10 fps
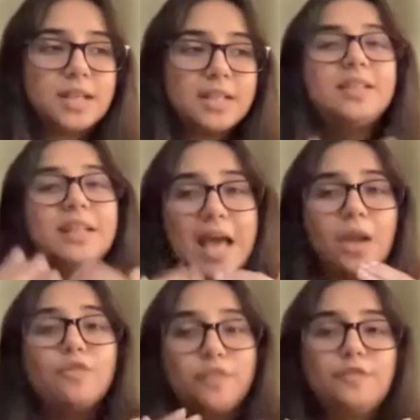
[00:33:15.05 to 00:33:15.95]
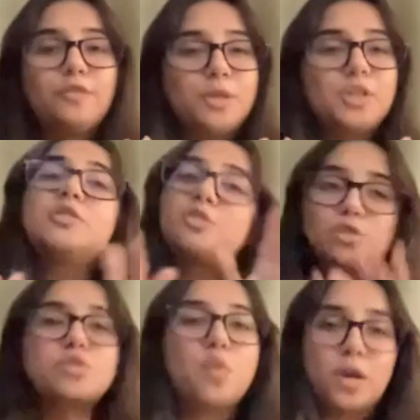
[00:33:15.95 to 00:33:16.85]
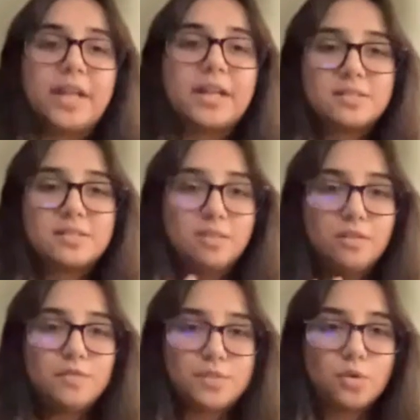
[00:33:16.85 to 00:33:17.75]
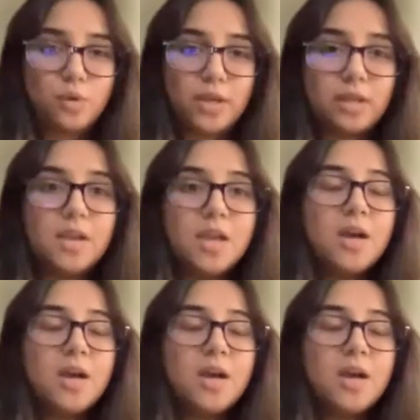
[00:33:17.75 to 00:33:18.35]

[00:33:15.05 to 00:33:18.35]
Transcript: I think the lack of information is also what gets the nerves going.